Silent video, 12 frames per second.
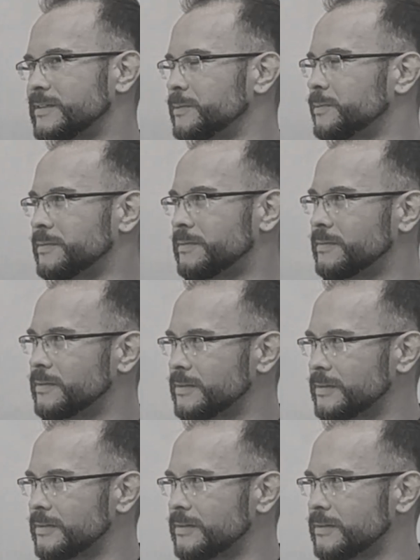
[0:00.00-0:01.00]
dude,
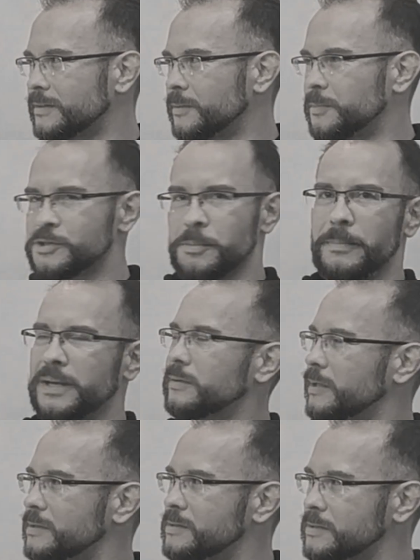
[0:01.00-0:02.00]
a bunch of
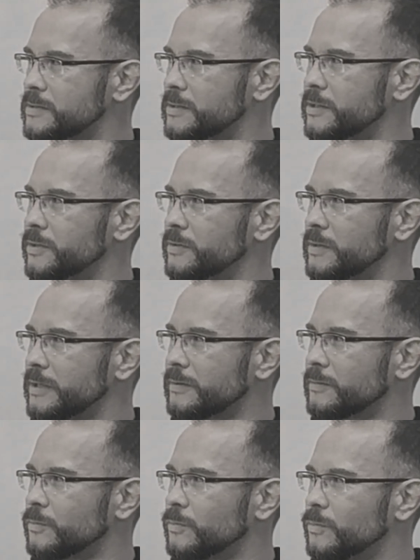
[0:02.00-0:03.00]
metalheads listening to, like,
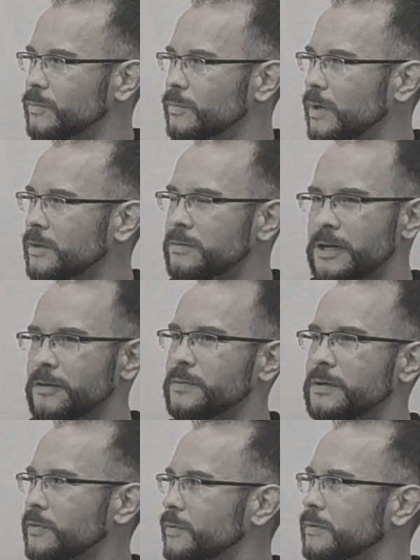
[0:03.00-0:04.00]
I don't have
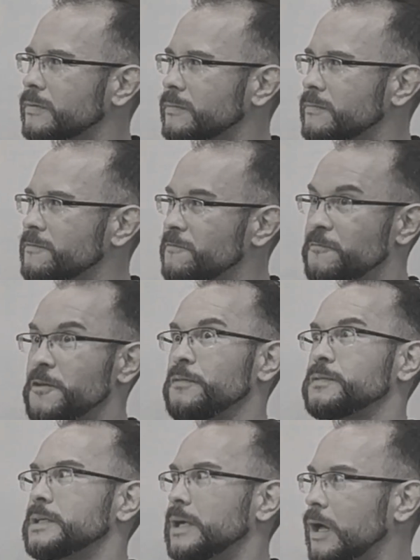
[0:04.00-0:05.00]
another
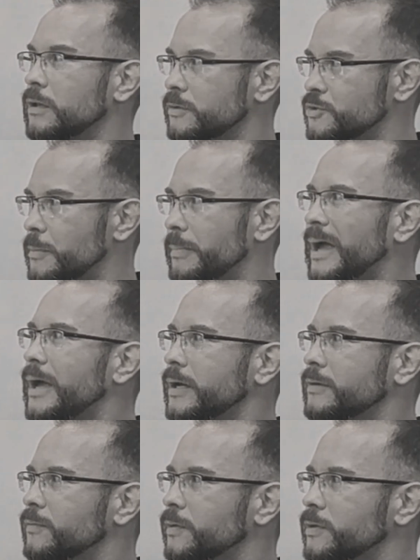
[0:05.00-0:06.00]
$50 a bag for